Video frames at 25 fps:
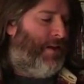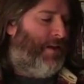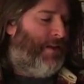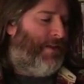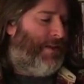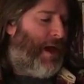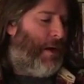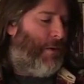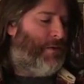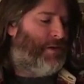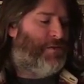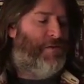
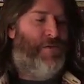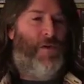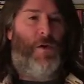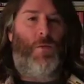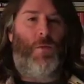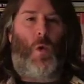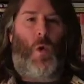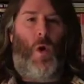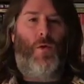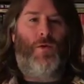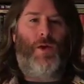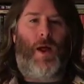That was film
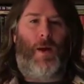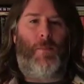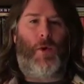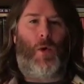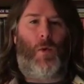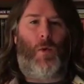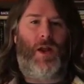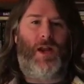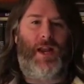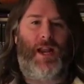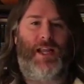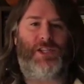quote number
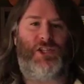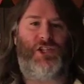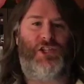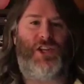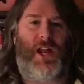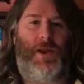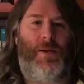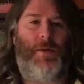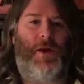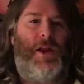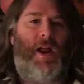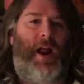one, ladies and
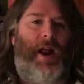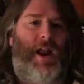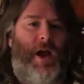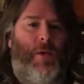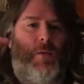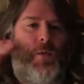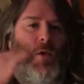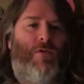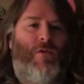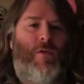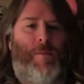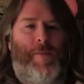gentlemen, and I
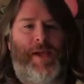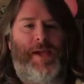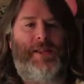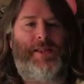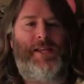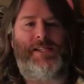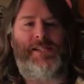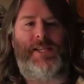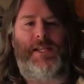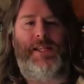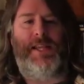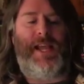will repeat
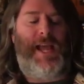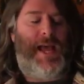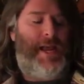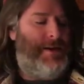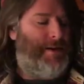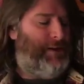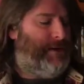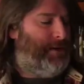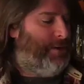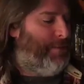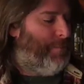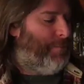these at the
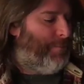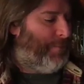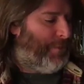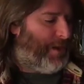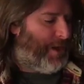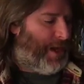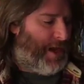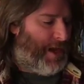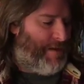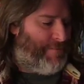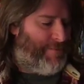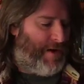end
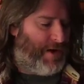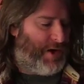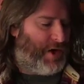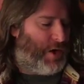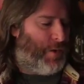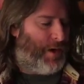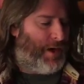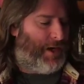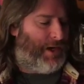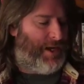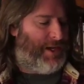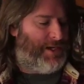very
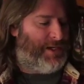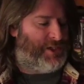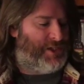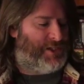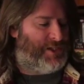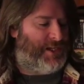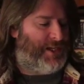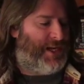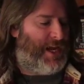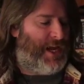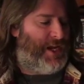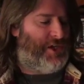quickly
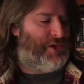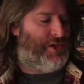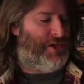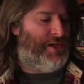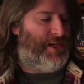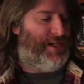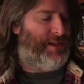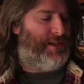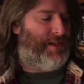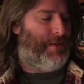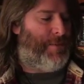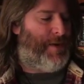just in case you
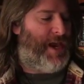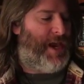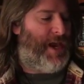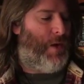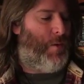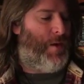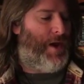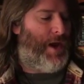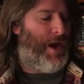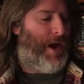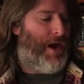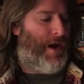need them. Here
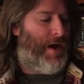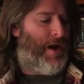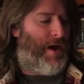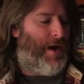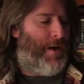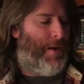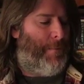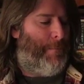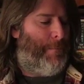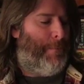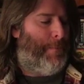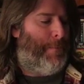we are.
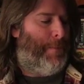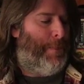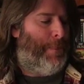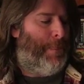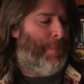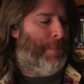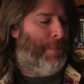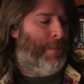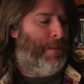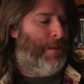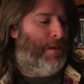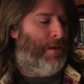
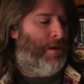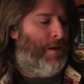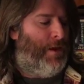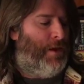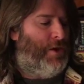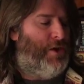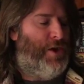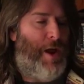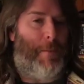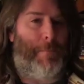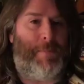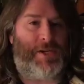
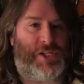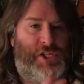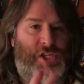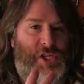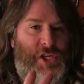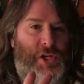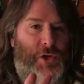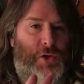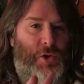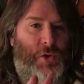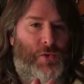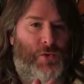Number
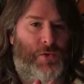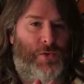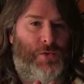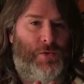two.